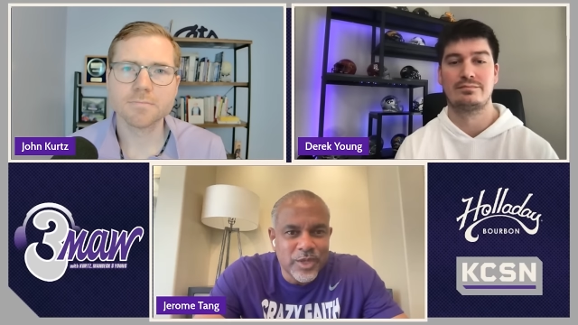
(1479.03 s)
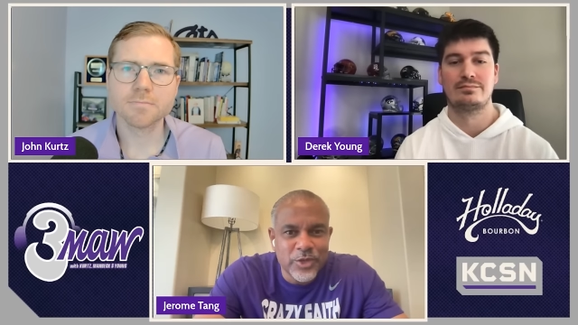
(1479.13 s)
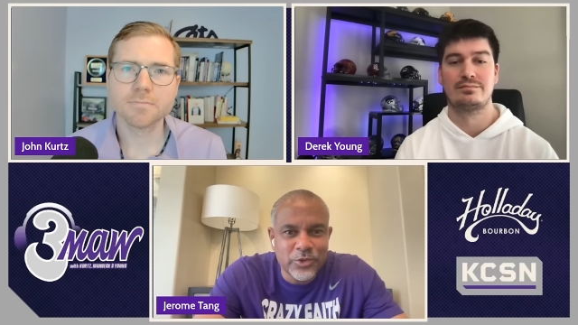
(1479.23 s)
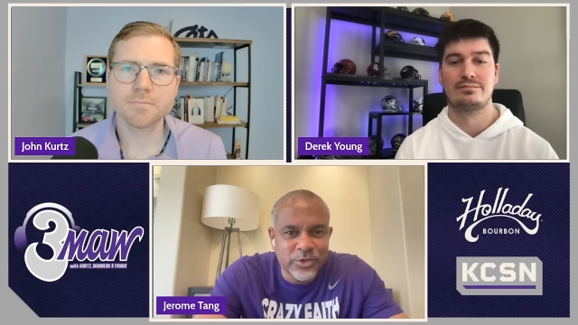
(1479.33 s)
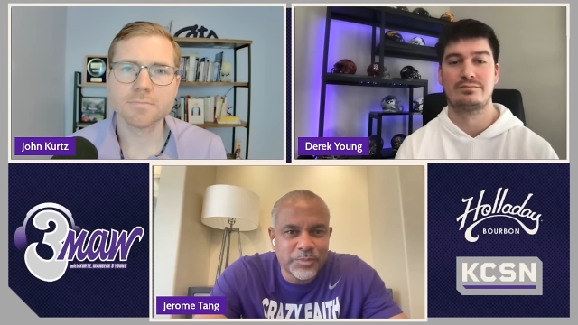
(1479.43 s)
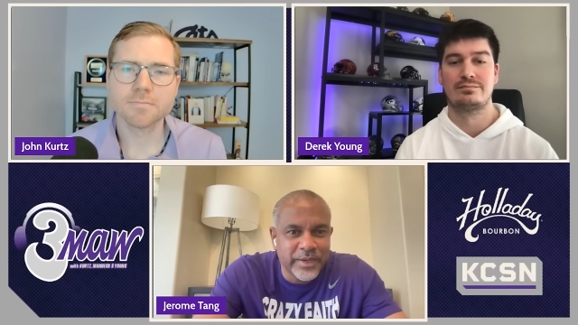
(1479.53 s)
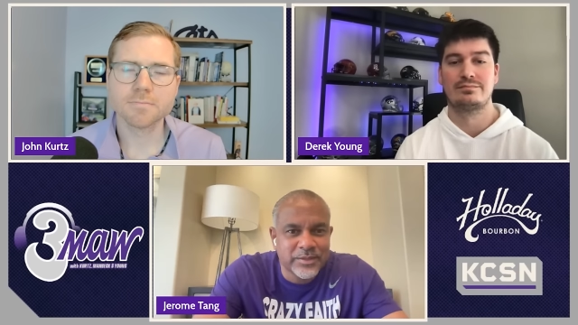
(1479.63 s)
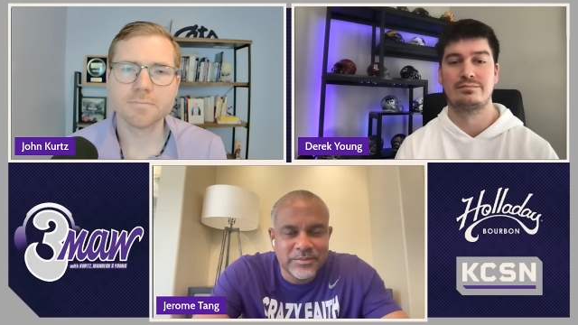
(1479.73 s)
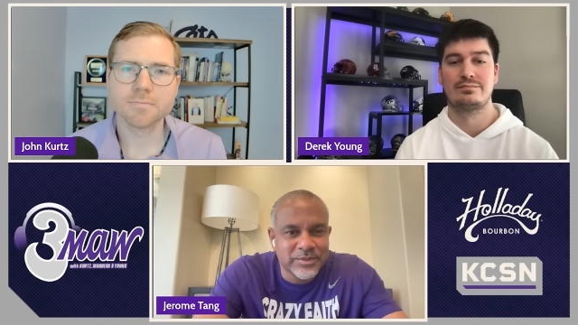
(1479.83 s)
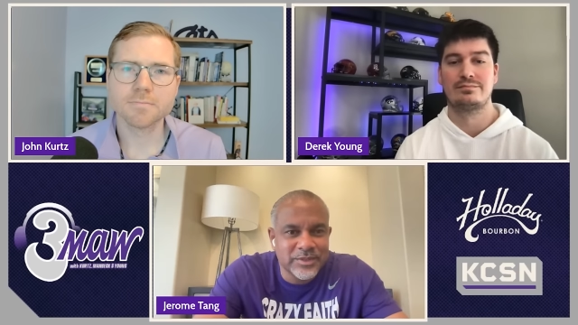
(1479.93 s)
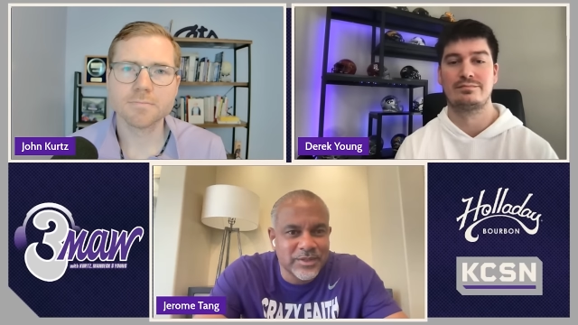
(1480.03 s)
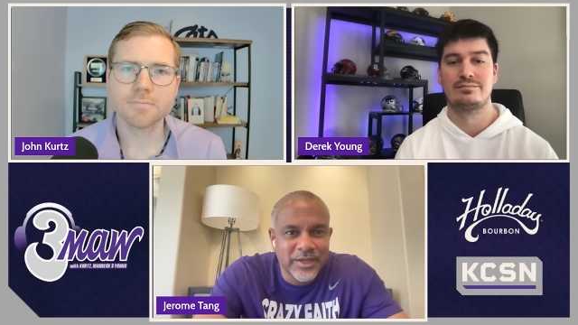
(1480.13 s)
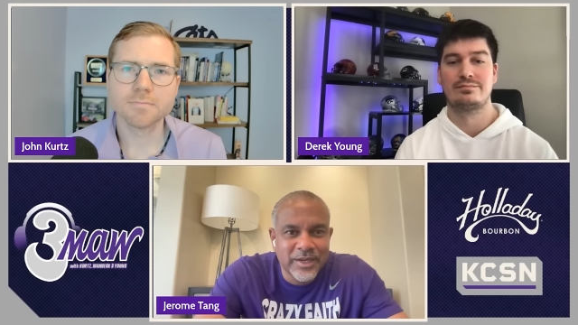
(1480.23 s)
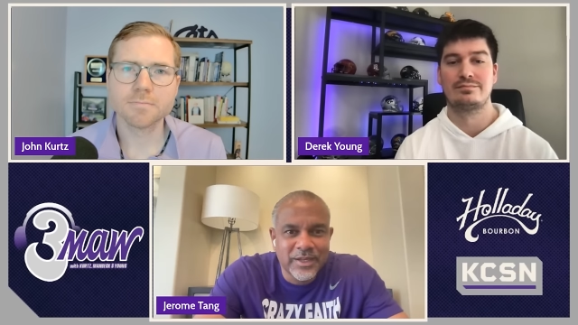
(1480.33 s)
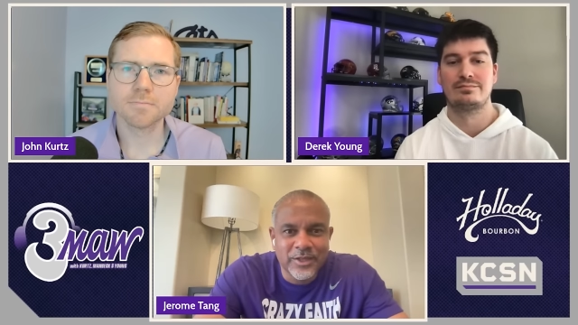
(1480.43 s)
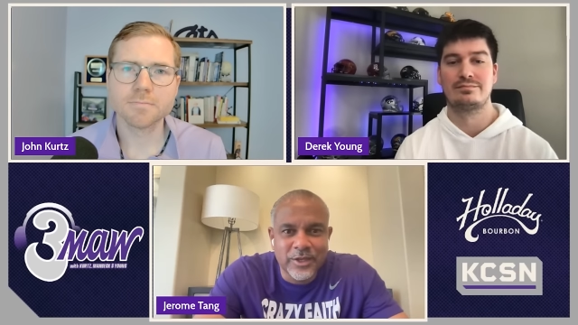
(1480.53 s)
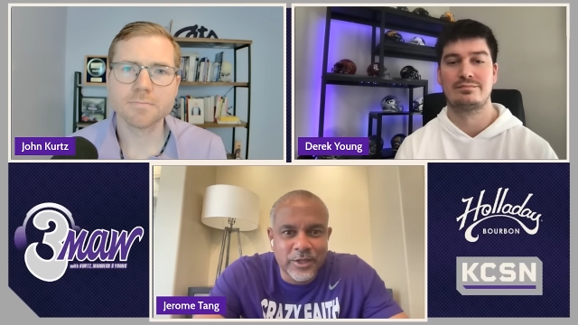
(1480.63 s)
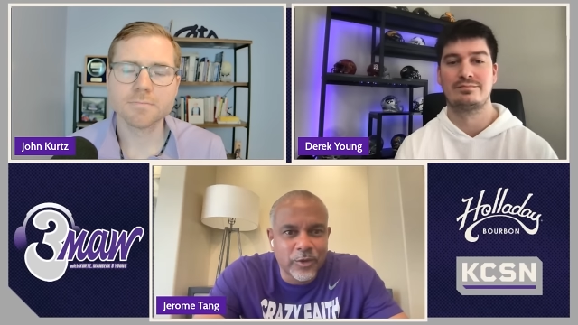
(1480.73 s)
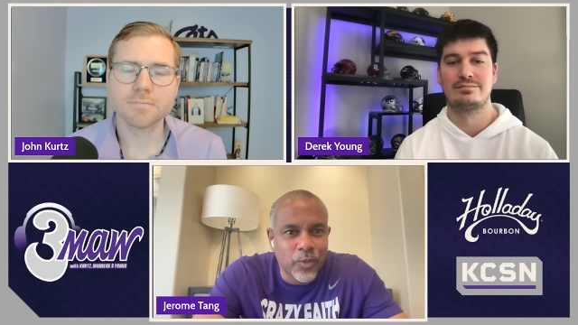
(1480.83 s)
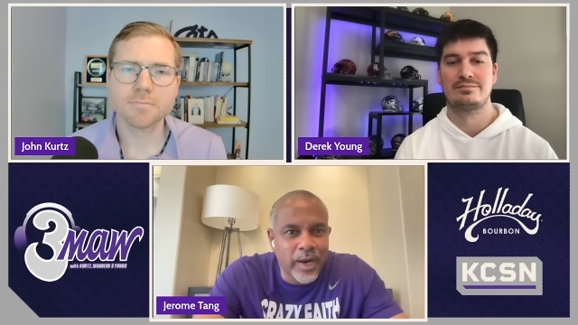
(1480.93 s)
Speaker 1: you expect them to look a
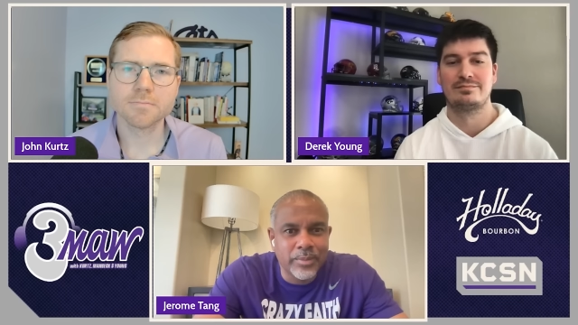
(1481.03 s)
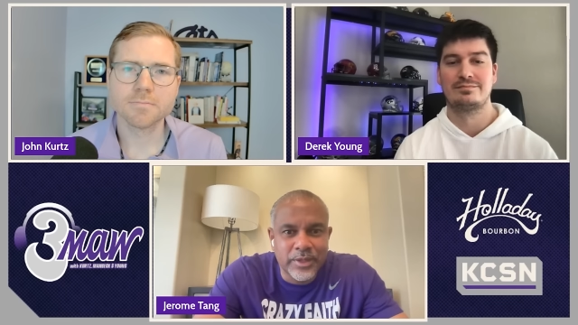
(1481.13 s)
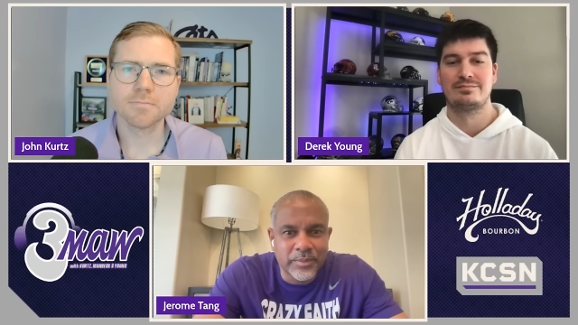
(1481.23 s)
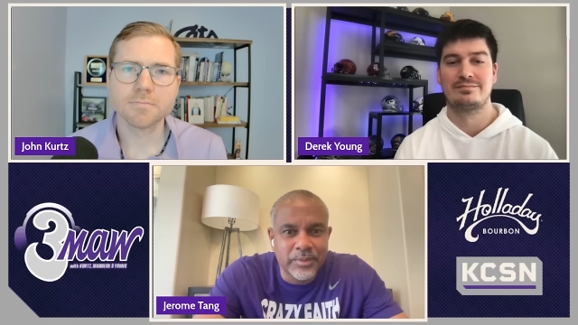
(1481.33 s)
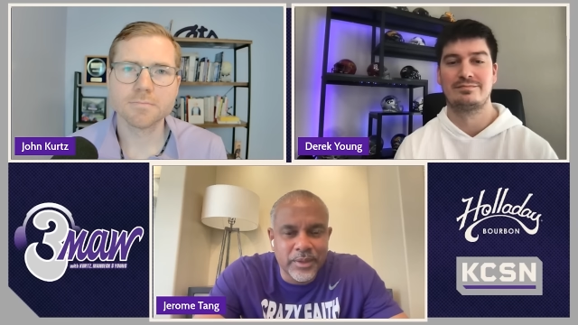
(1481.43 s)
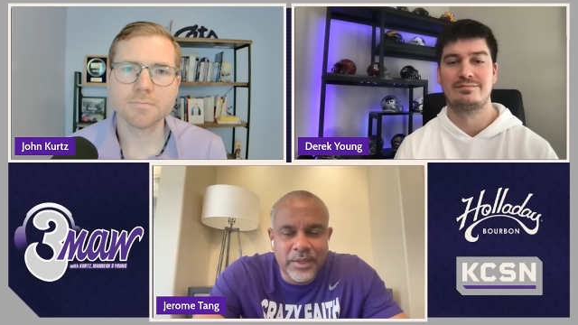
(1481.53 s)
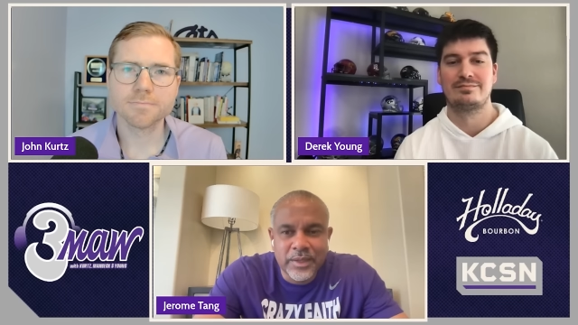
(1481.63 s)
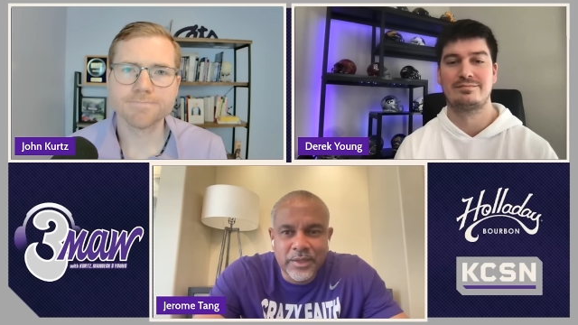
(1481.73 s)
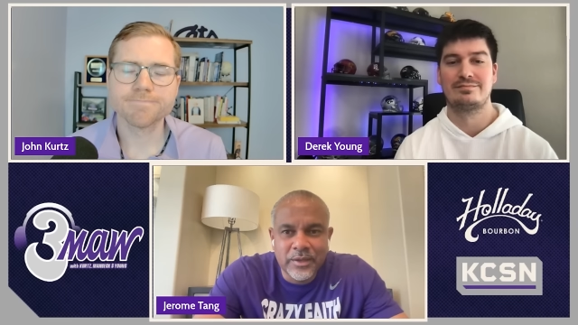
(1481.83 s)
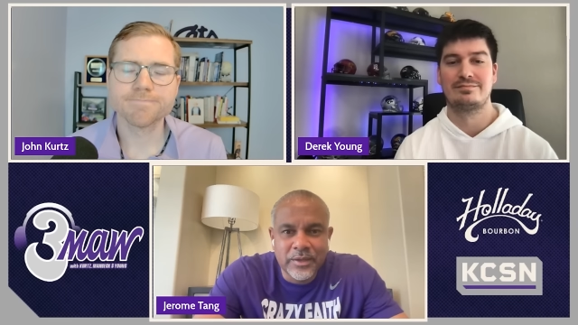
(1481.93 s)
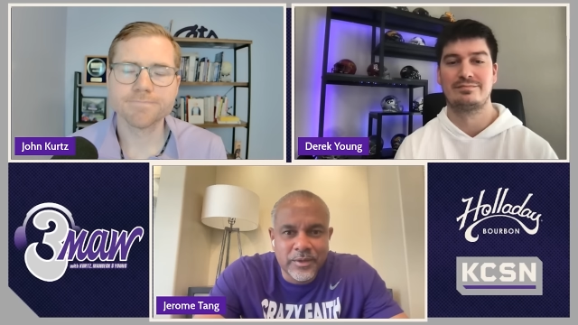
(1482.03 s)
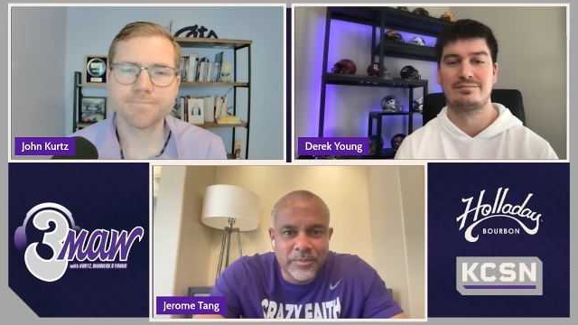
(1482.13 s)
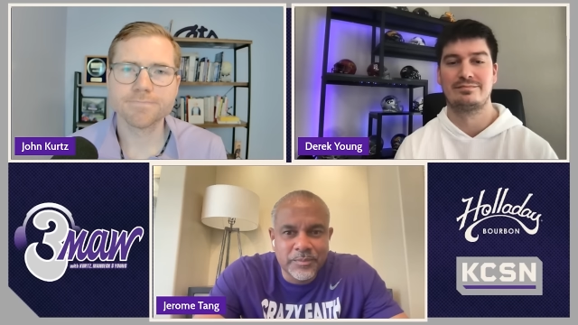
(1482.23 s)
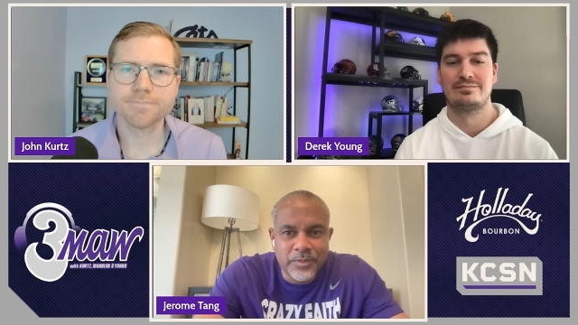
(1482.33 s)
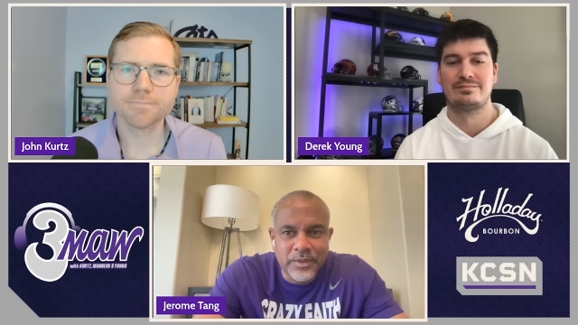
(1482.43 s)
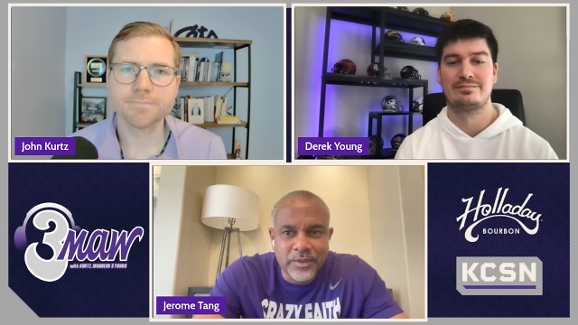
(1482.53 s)
little wobbly, but um,